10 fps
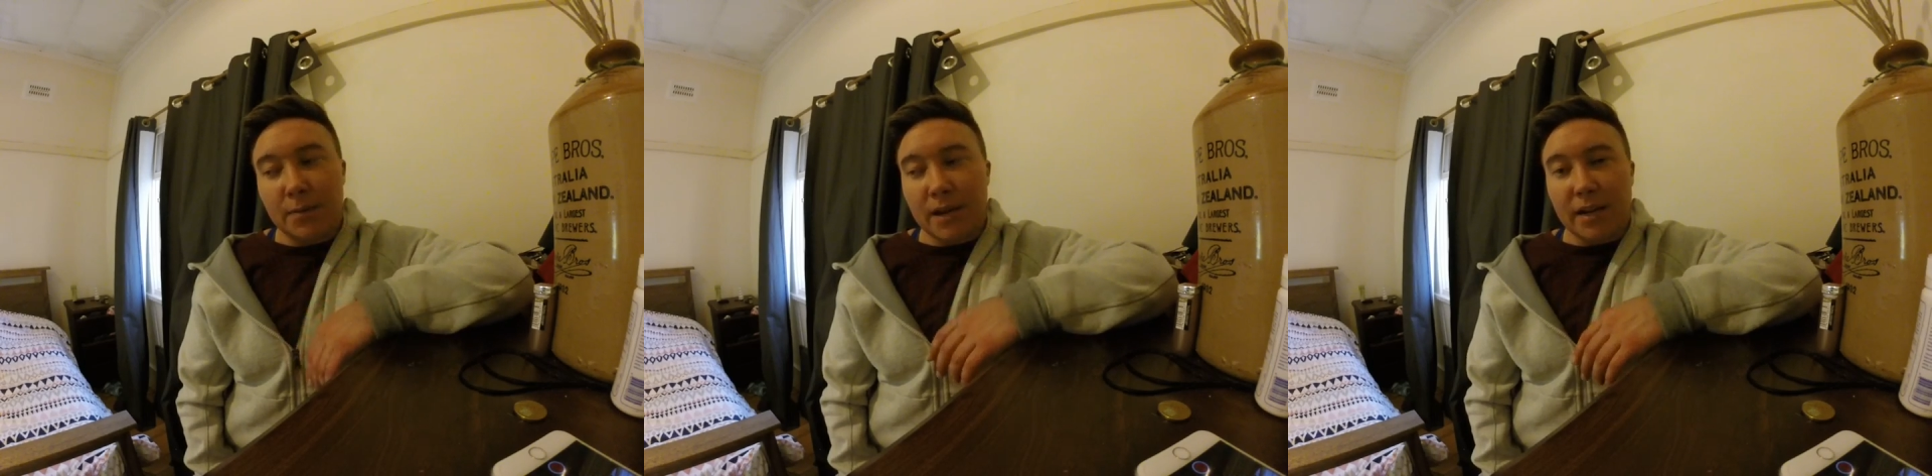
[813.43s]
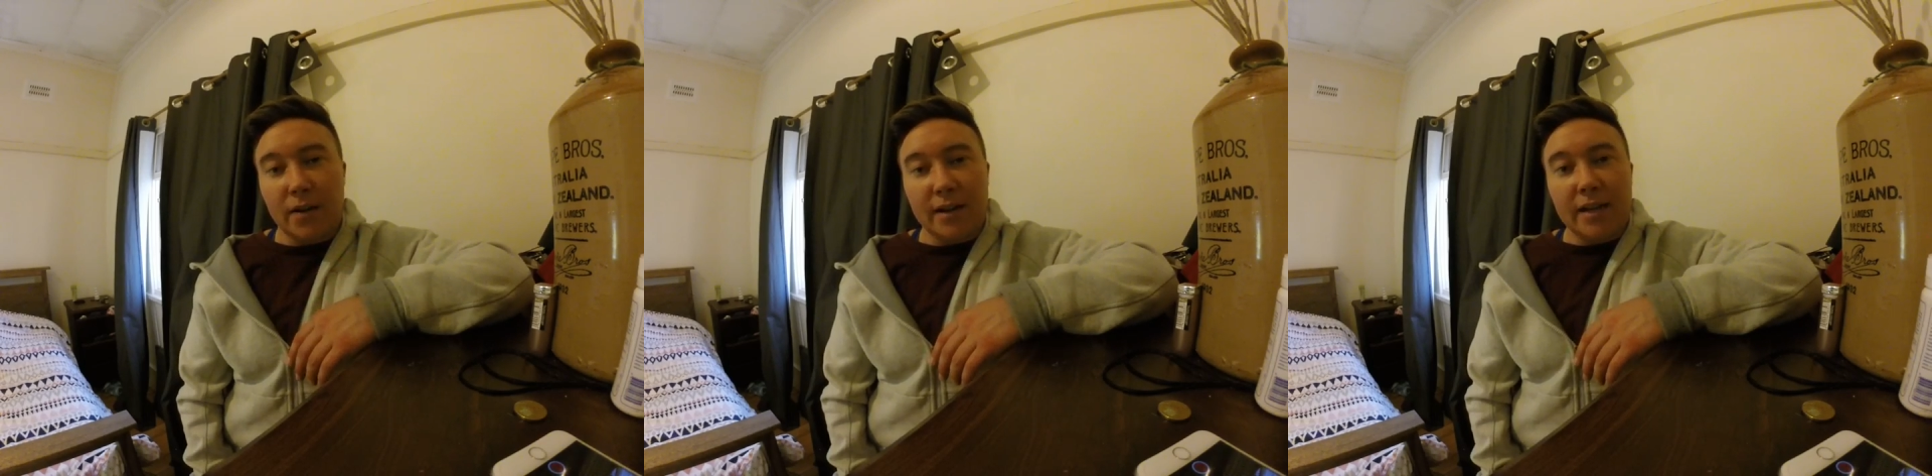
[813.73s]
about
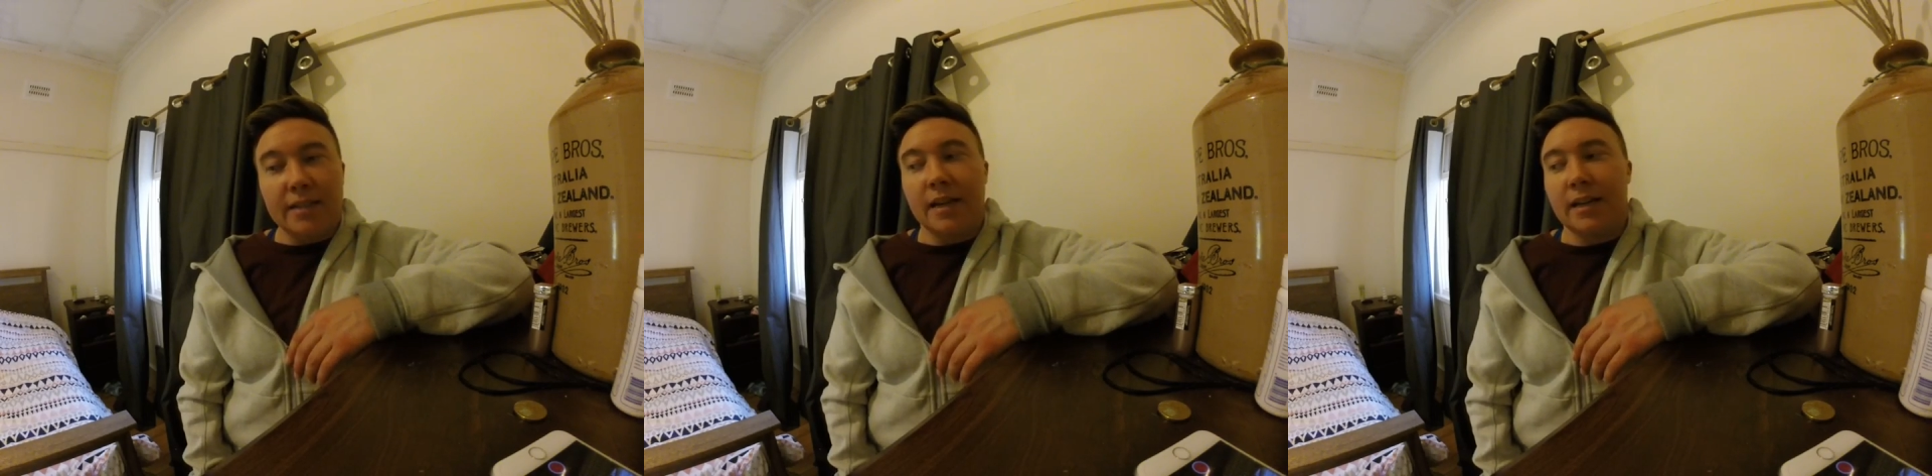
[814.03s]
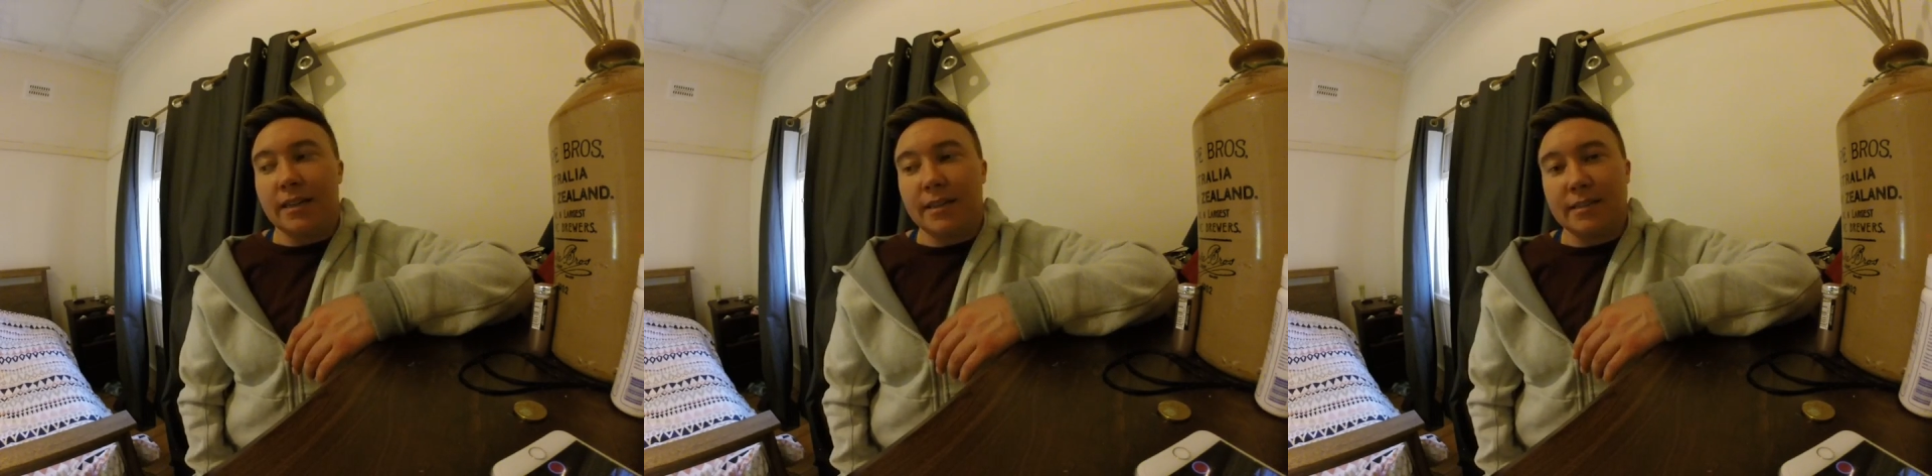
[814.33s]
going under
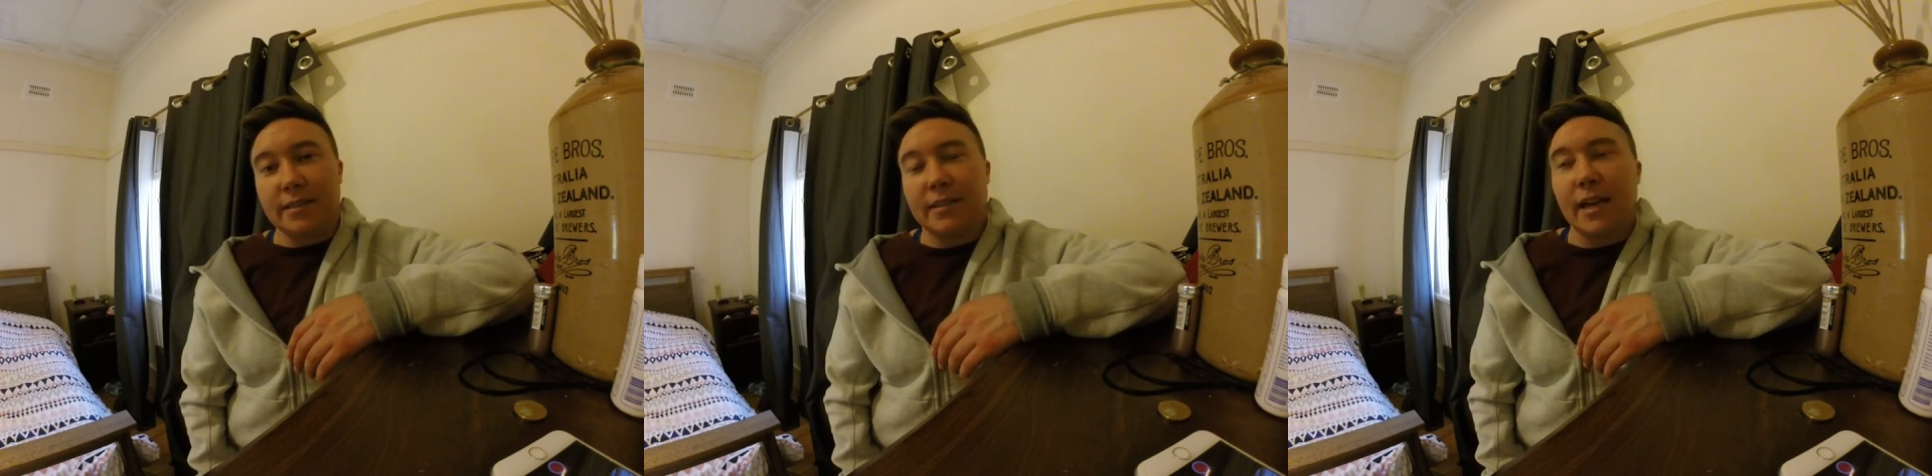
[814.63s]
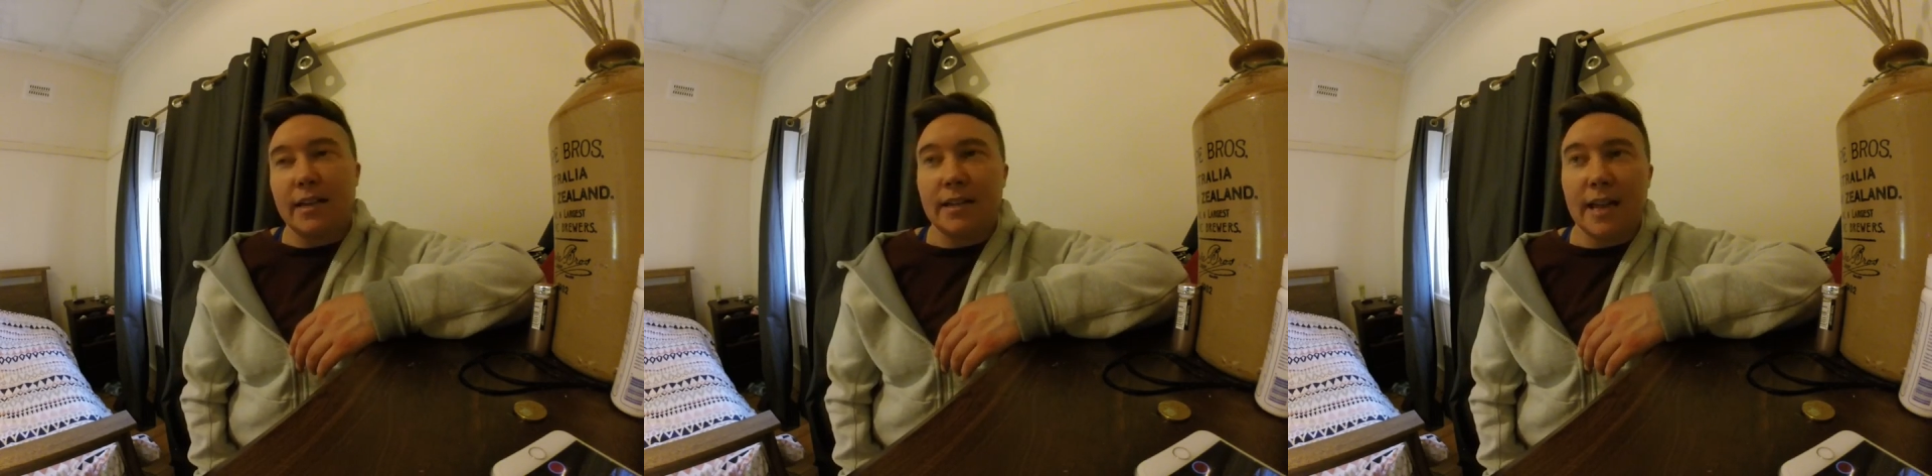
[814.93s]
and things like that.